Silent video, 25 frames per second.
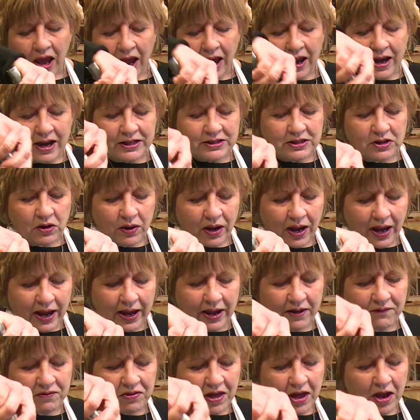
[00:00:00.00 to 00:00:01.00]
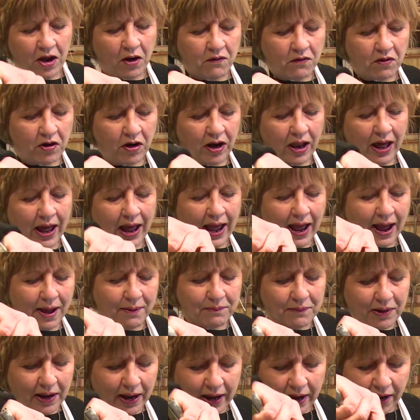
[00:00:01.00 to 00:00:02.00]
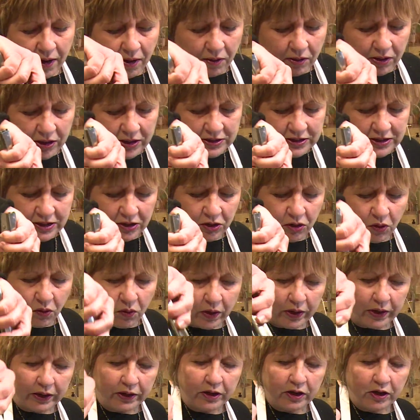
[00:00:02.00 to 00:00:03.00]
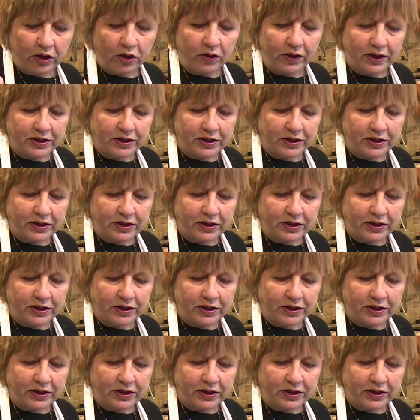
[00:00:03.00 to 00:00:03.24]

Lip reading: And it's okay if they overlap now, because they're going to.